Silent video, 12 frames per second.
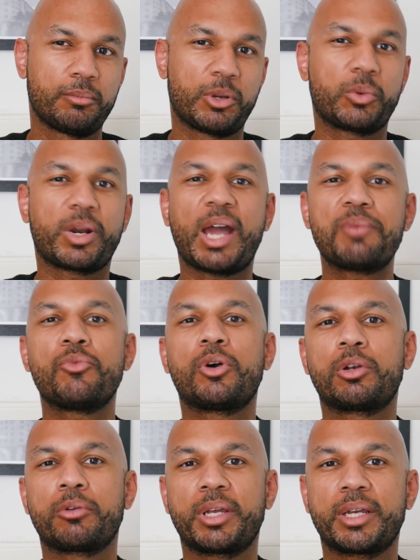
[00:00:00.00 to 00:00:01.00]
But what I'm
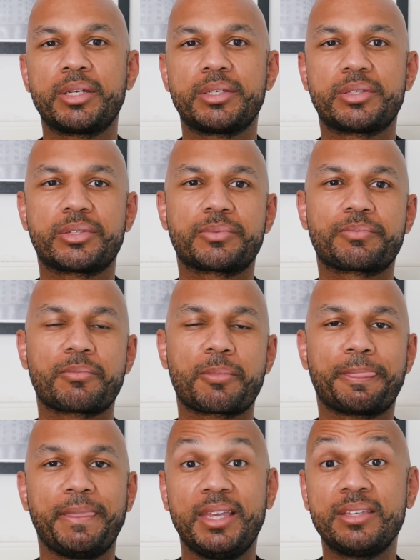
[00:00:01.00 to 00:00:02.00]
wondering is
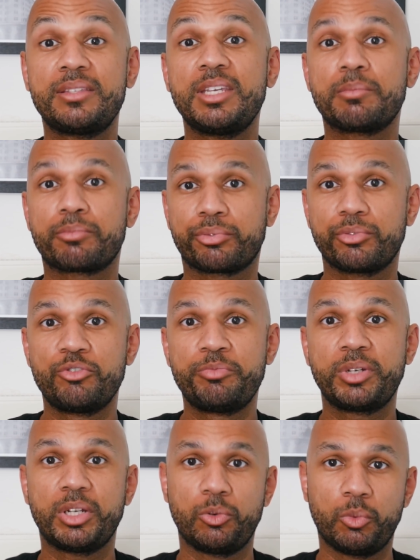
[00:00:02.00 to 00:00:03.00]
the
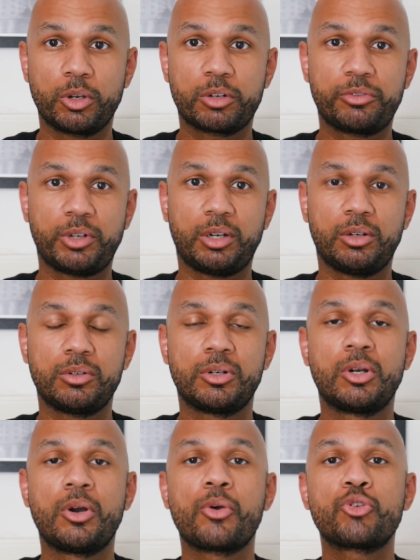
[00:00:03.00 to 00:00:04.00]
improvement in workflow
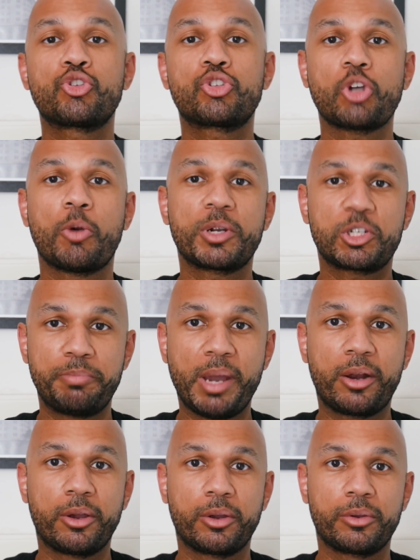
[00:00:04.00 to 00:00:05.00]
so much
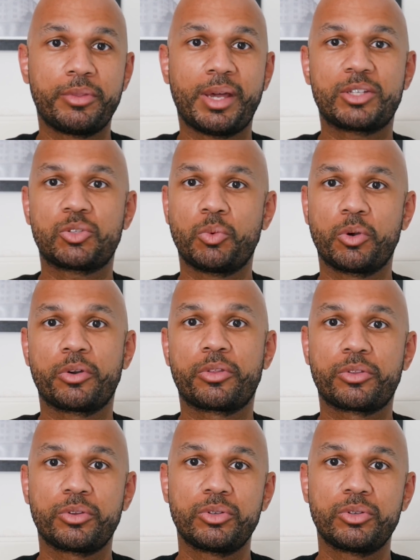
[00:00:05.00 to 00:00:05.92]
better that it's worth